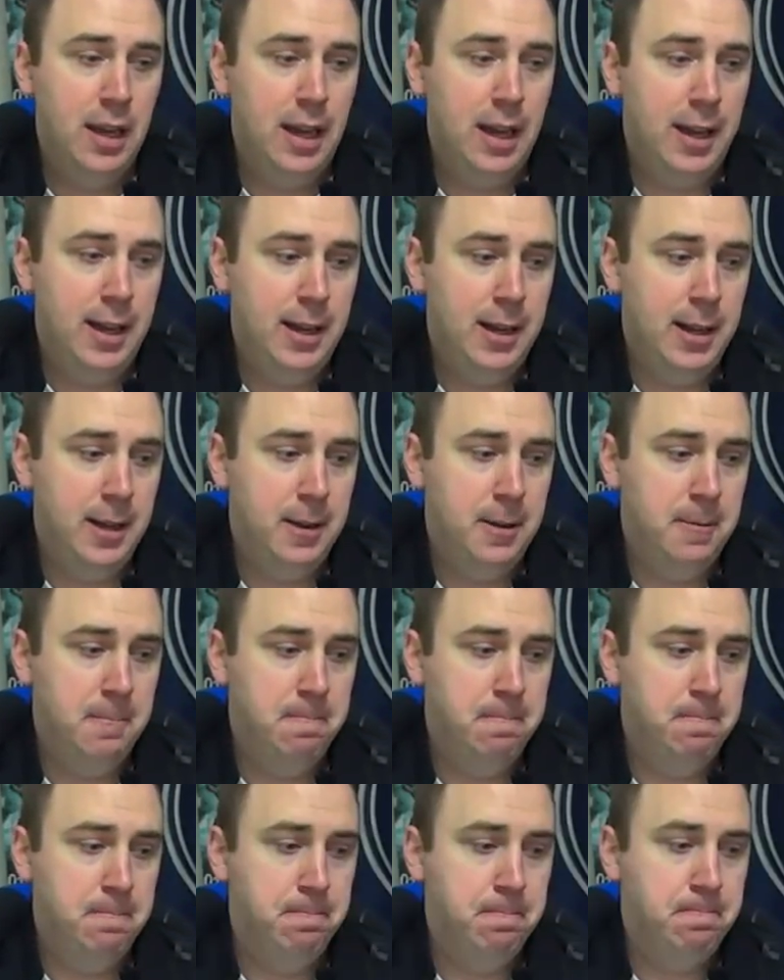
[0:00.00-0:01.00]

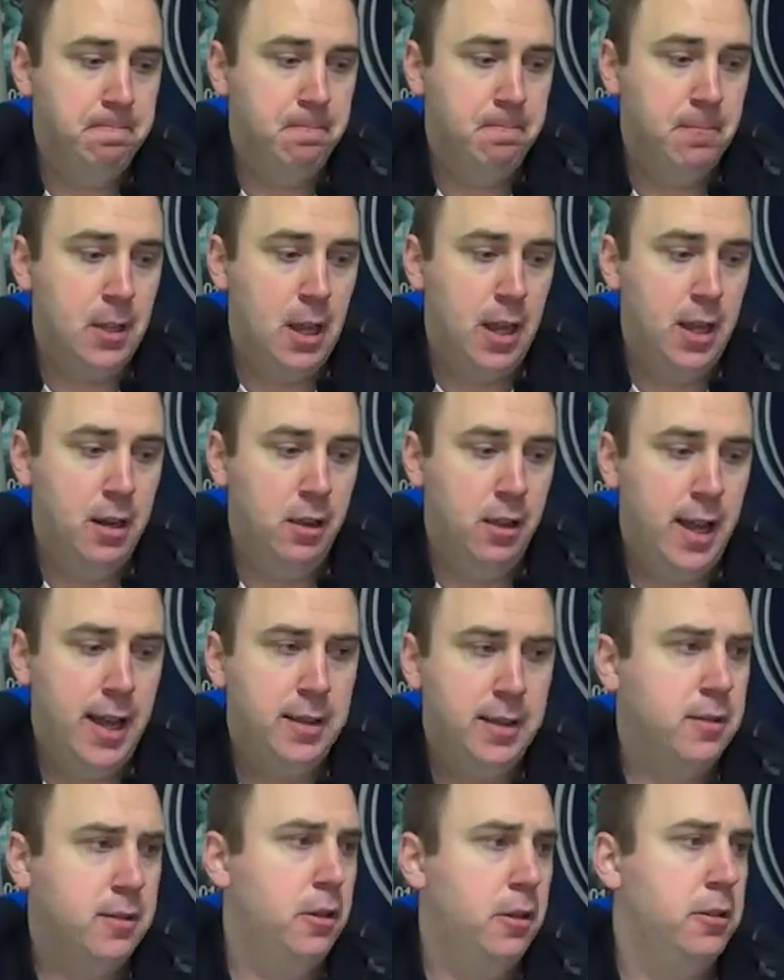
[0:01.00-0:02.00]
And the
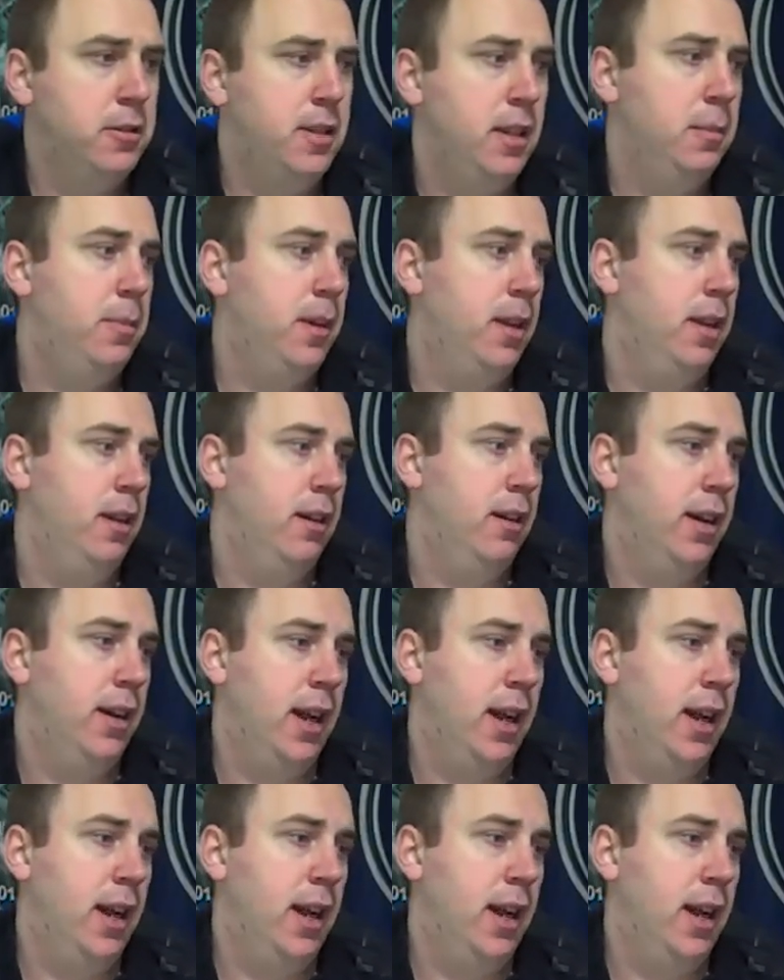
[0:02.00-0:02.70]
last little tidbit here,